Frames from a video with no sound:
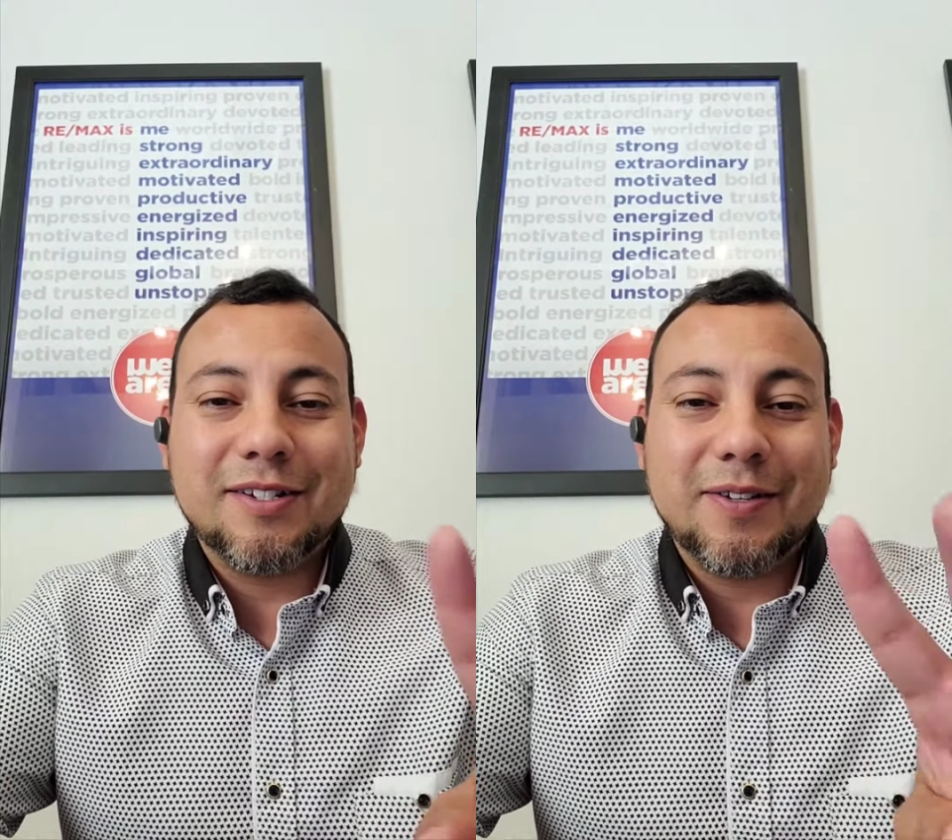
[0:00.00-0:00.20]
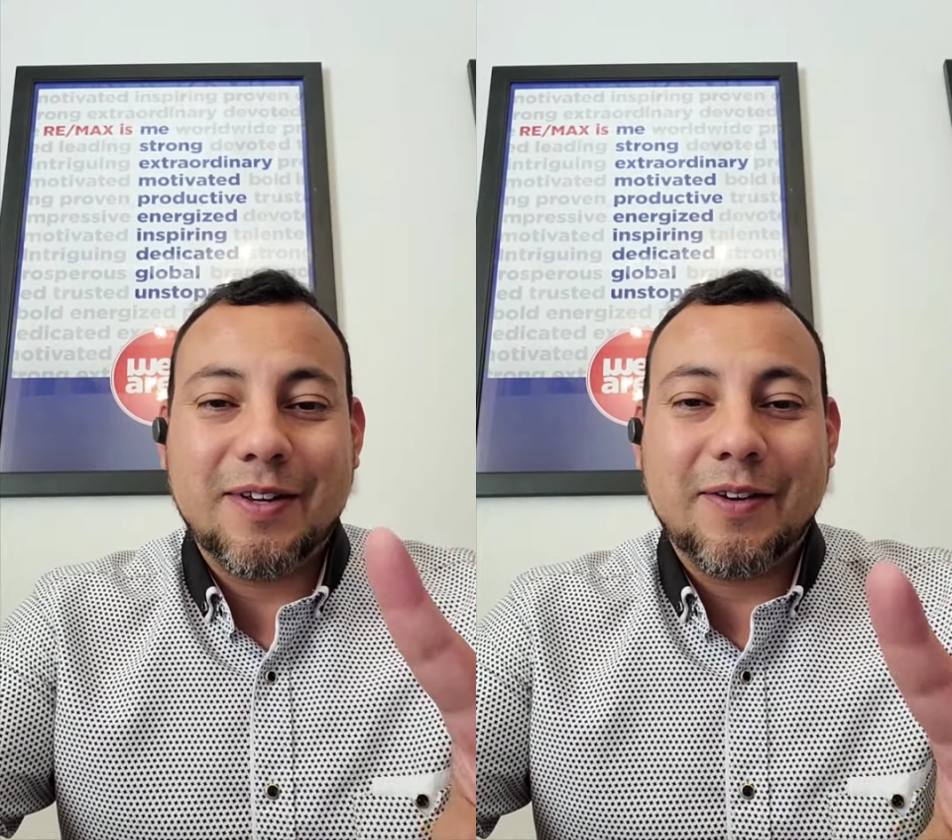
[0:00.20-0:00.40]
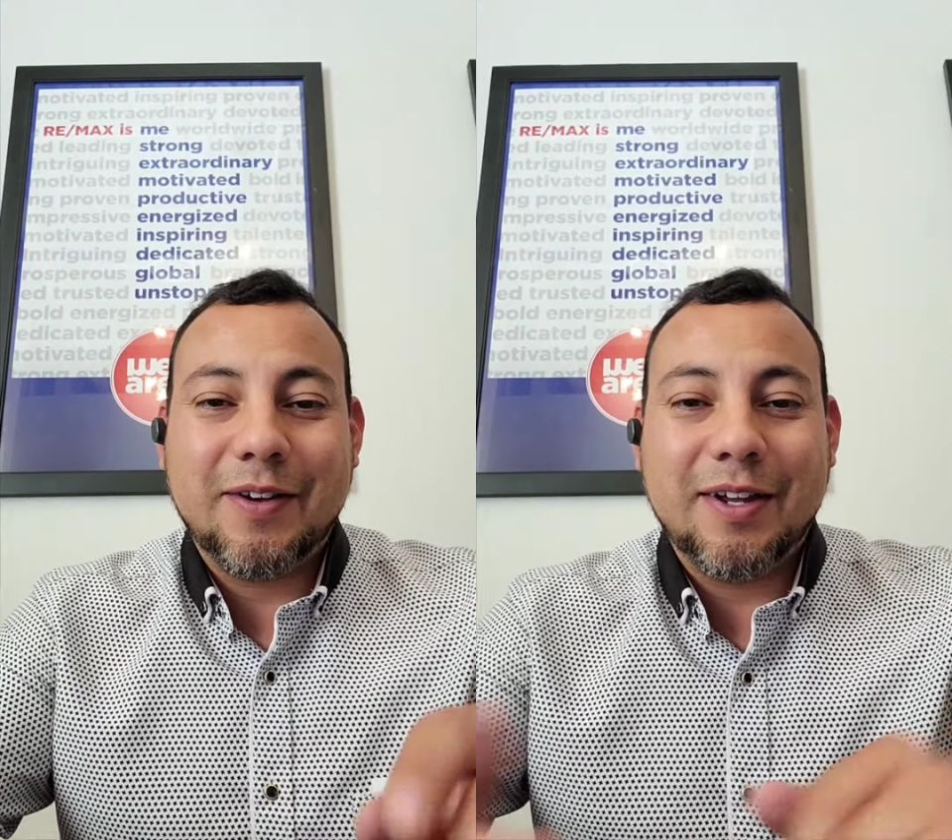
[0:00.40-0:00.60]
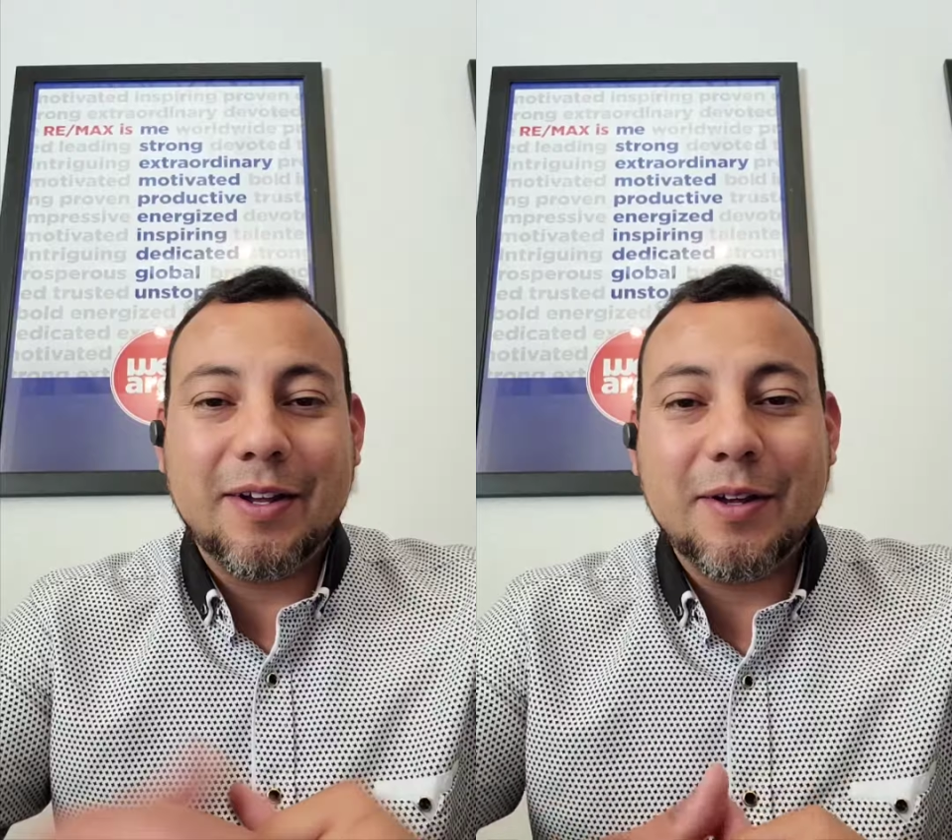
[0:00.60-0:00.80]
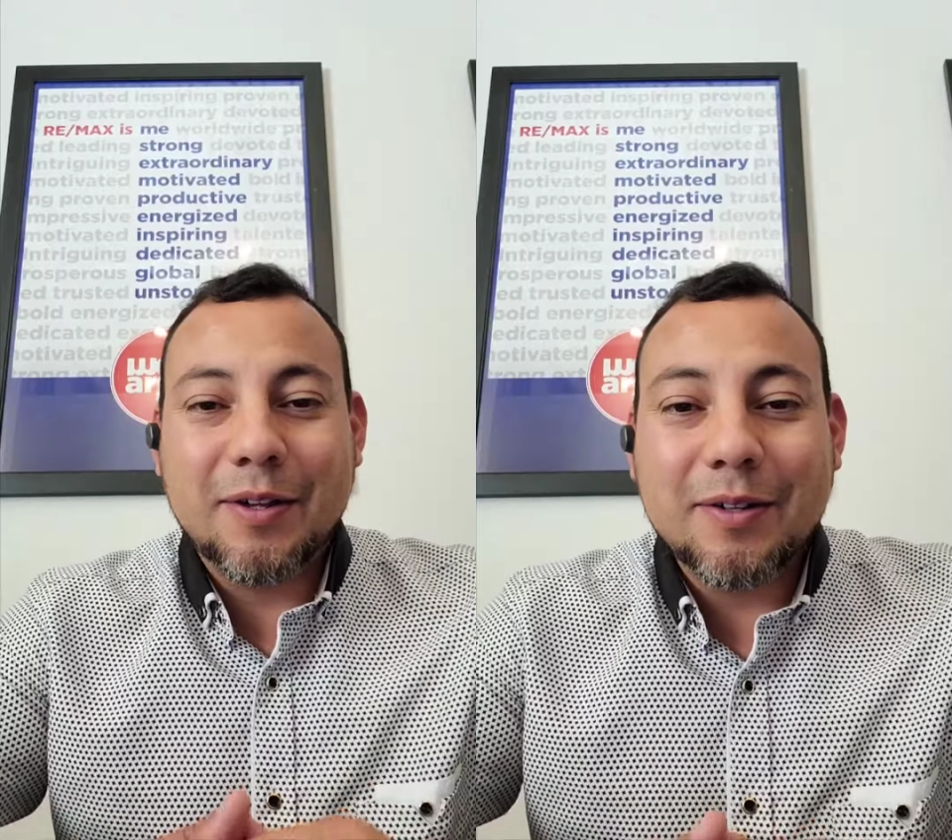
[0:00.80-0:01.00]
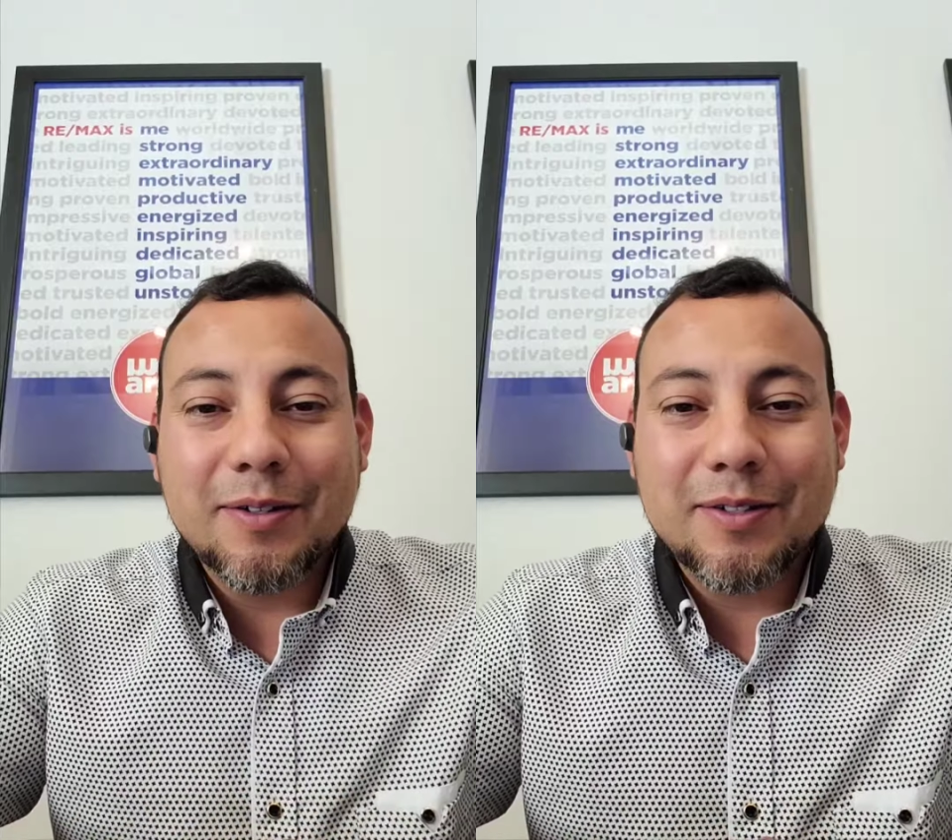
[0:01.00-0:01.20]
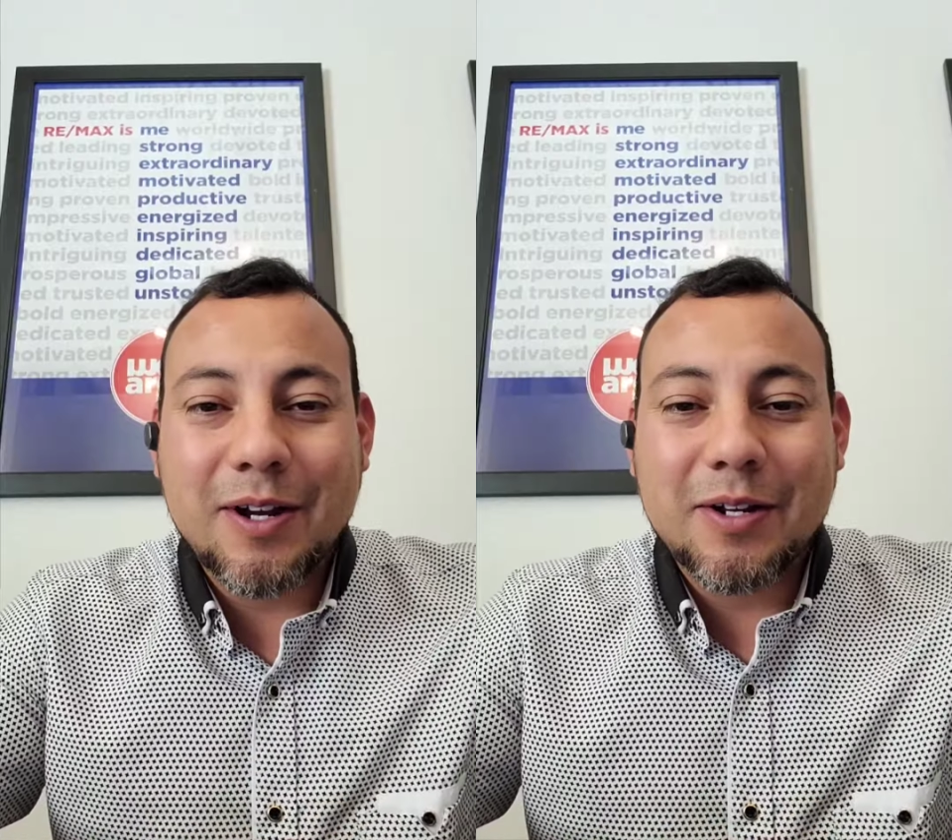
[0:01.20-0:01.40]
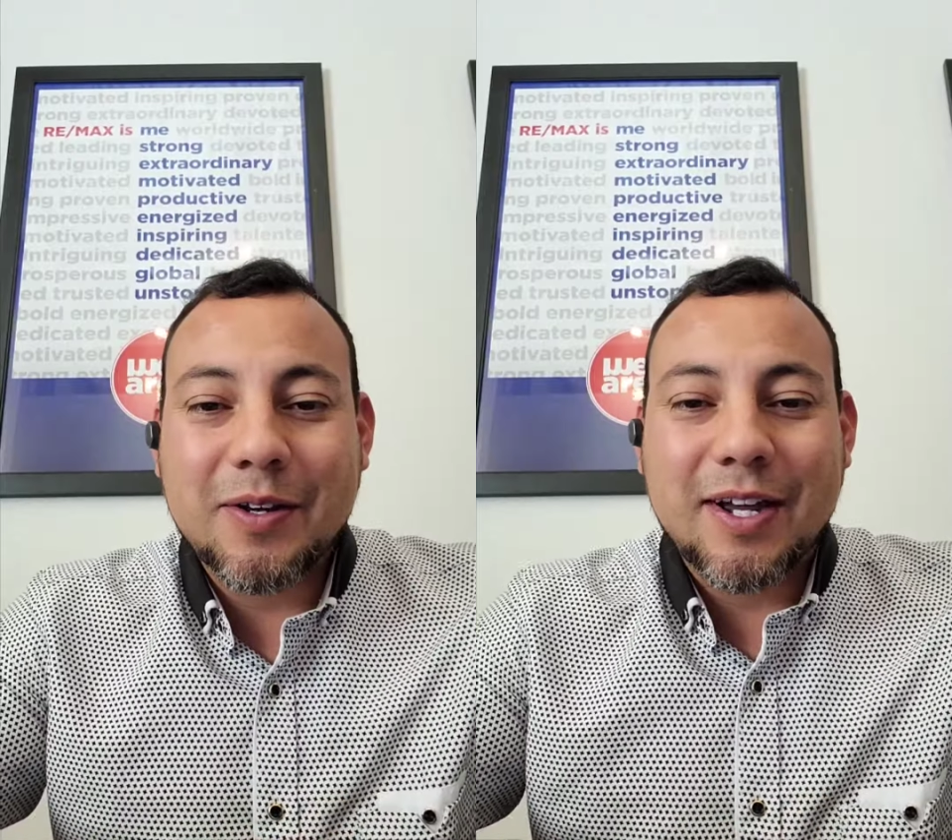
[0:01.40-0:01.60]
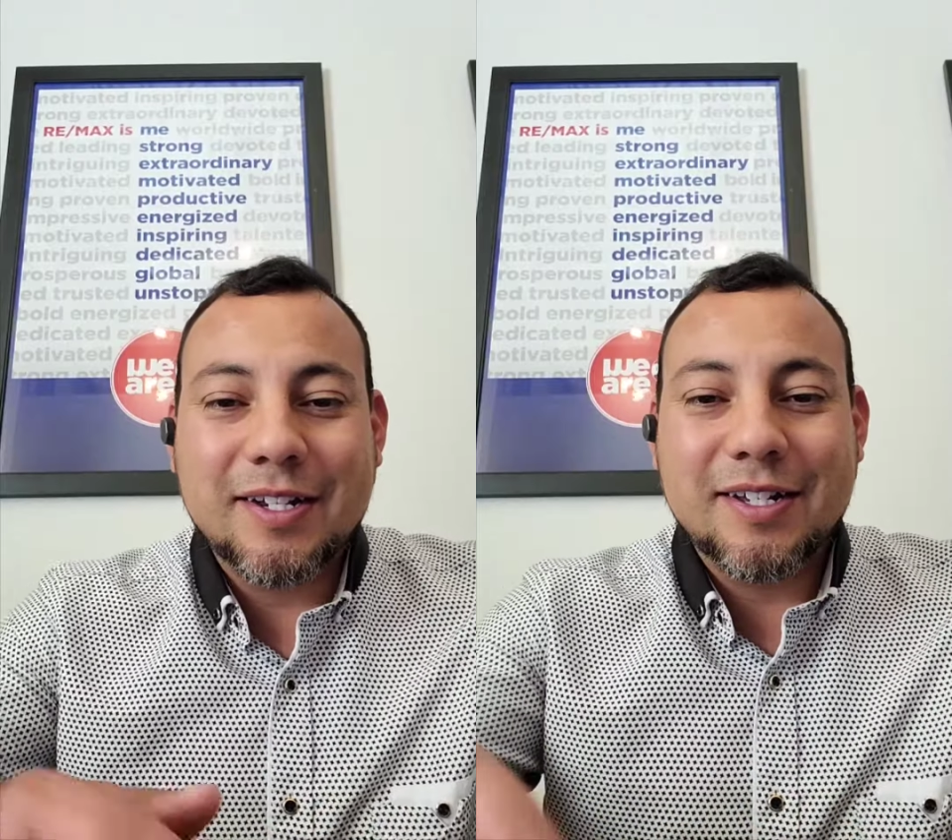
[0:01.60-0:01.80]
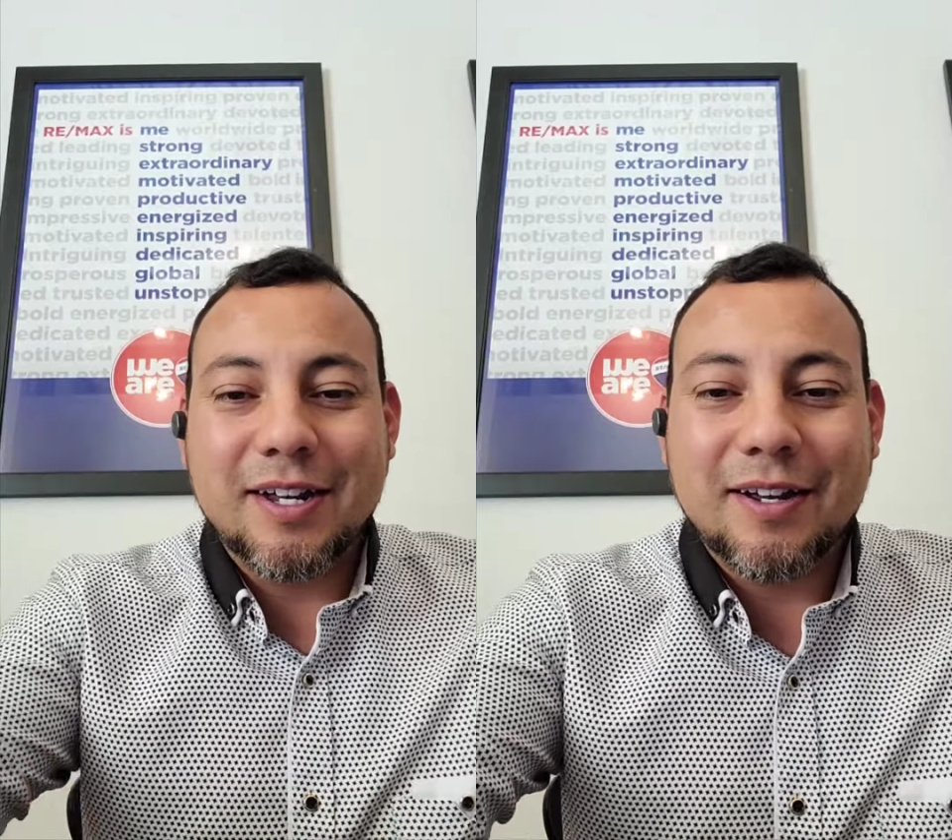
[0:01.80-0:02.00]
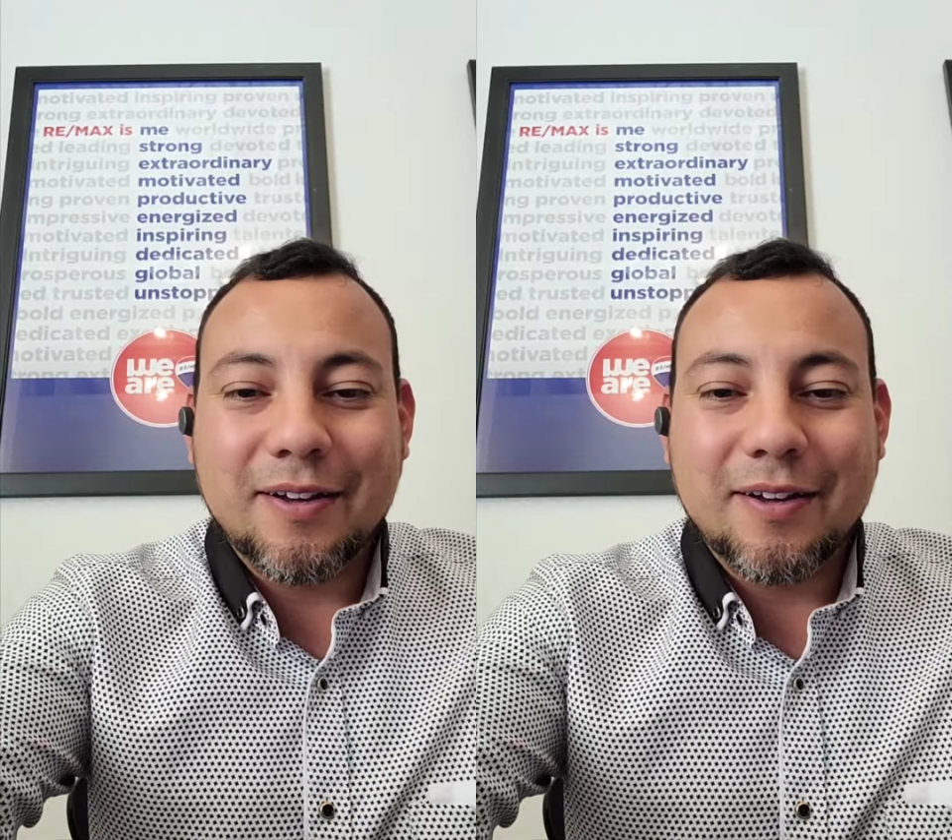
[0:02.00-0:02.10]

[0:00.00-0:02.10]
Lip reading: So anyway, talk to you guys.